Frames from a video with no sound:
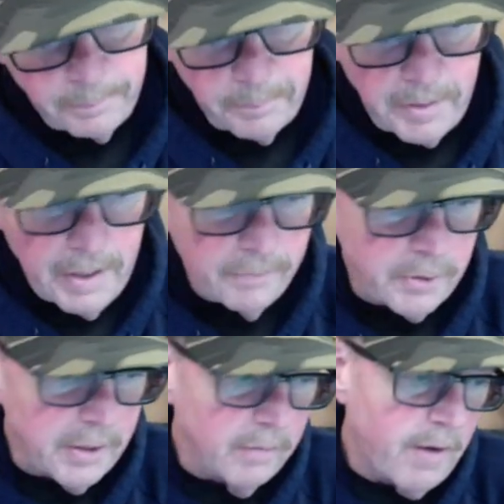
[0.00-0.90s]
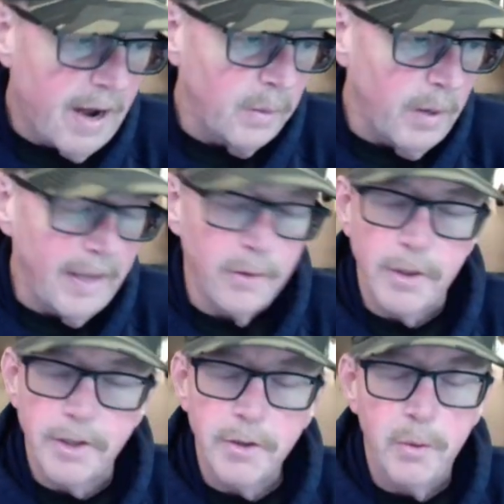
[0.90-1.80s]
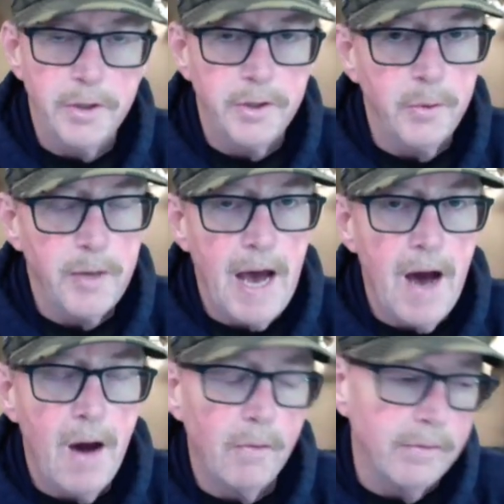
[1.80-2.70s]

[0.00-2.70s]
if they're going to find a way. They're at two and two now.